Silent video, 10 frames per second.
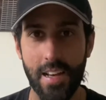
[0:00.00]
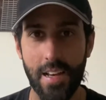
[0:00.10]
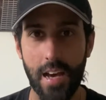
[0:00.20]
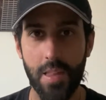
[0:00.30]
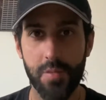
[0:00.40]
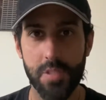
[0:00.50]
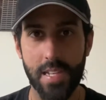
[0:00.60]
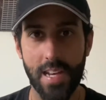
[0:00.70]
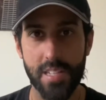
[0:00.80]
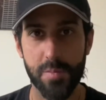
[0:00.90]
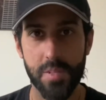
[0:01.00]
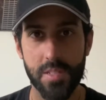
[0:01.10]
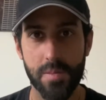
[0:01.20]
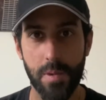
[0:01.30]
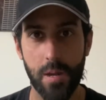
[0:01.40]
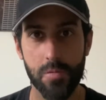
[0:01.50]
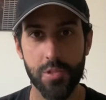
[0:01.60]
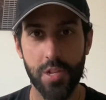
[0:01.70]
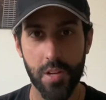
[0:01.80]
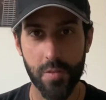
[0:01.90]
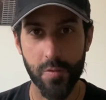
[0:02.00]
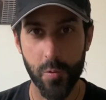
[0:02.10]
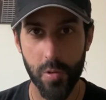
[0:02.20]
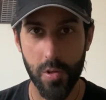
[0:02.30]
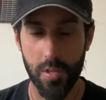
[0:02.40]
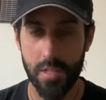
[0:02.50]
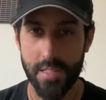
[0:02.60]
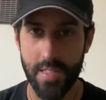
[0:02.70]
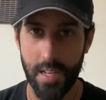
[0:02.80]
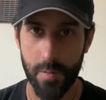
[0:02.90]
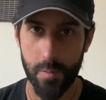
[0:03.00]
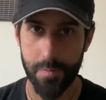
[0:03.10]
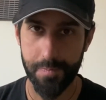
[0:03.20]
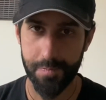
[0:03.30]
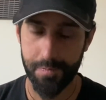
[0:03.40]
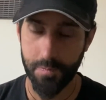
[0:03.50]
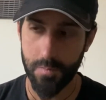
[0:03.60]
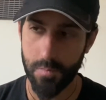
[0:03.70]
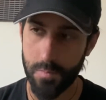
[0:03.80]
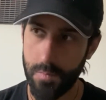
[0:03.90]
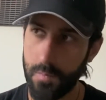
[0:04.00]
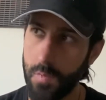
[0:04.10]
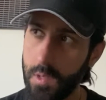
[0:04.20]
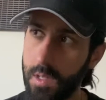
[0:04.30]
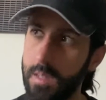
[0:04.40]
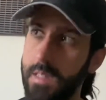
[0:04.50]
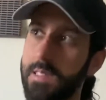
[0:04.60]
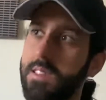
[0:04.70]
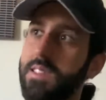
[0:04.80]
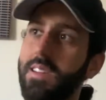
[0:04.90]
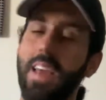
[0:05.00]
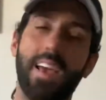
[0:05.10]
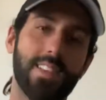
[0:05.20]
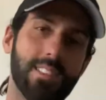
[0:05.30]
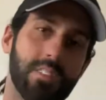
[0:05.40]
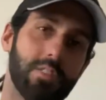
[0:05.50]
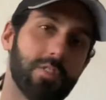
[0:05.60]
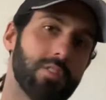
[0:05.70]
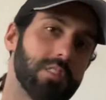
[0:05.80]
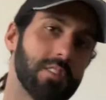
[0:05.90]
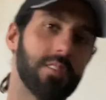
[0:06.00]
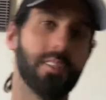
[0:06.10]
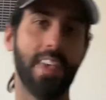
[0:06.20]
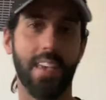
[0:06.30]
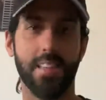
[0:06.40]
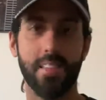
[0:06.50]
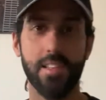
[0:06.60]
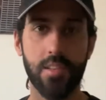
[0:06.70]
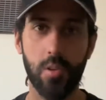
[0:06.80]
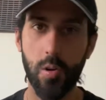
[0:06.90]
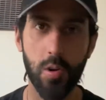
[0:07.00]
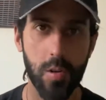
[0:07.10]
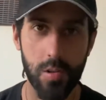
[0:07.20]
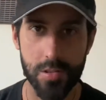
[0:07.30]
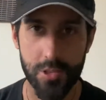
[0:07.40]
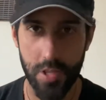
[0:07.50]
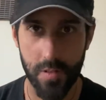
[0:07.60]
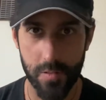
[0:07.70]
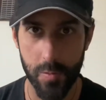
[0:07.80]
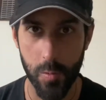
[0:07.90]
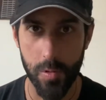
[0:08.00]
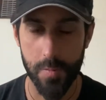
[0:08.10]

advertisements about junk food all the time, and snacks and desserts and candy and all junk food